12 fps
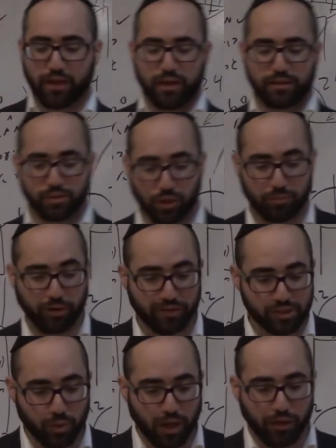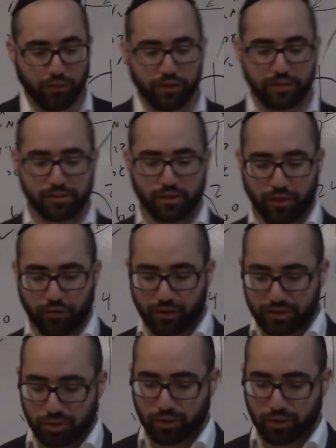It's not above as well, these, uh, there are two